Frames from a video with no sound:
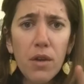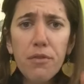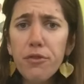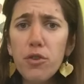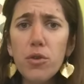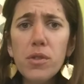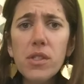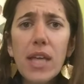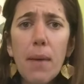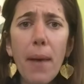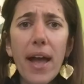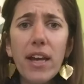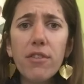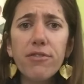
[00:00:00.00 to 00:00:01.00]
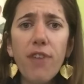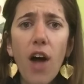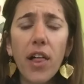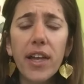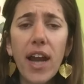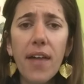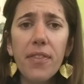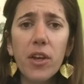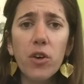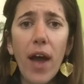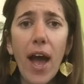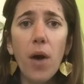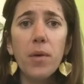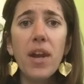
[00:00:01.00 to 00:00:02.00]
foods that might have fallen on the
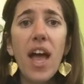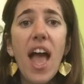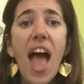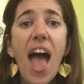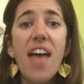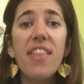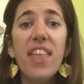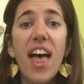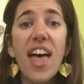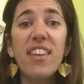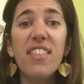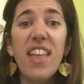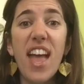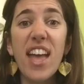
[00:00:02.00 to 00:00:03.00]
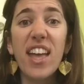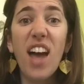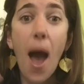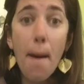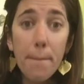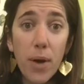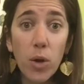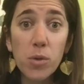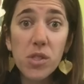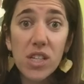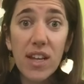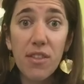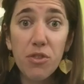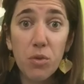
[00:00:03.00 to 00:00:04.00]
ground, and then they
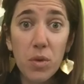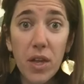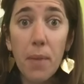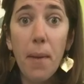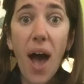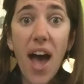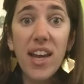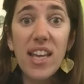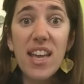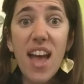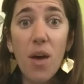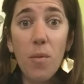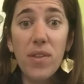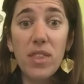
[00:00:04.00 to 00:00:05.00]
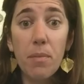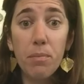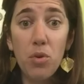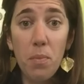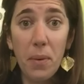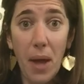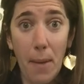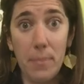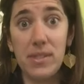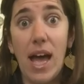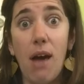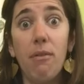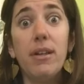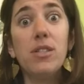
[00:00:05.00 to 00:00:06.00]
compost it through their body, and when the poop comes
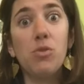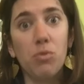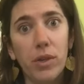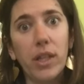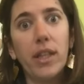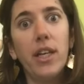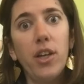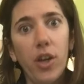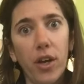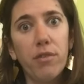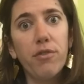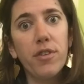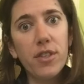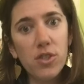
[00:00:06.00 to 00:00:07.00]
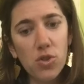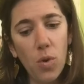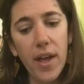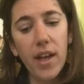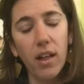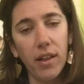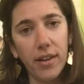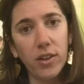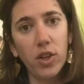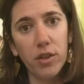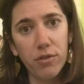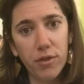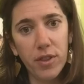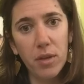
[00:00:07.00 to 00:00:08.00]
out, it's really good for the soil and
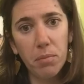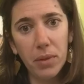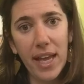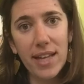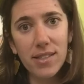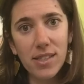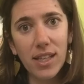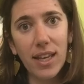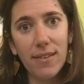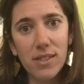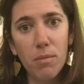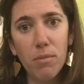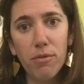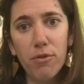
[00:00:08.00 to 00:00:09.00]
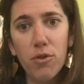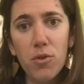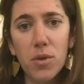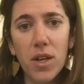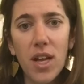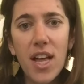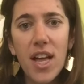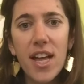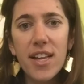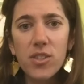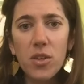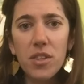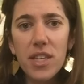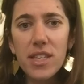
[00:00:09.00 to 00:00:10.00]
good for the plants and gives them food.
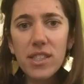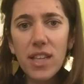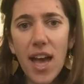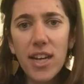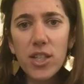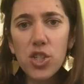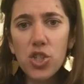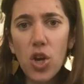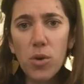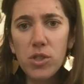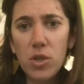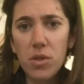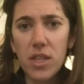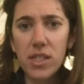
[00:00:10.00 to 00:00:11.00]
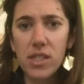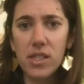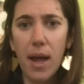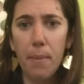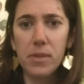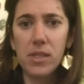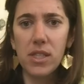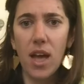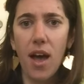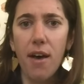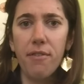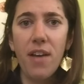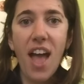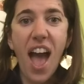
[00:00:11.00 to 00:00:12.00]
So this kind of shows you the steps
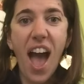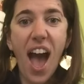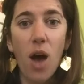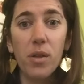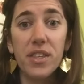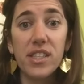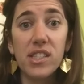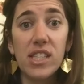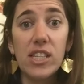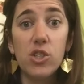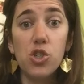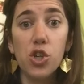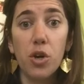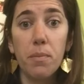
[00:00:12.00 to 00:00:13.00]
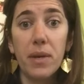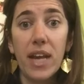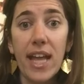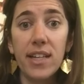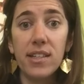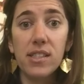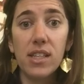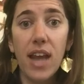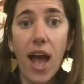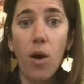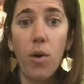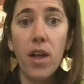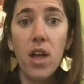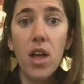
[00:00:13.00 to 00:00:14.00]
of how the seed germinates and
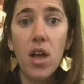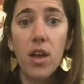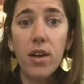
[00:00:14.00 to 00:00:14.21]
how it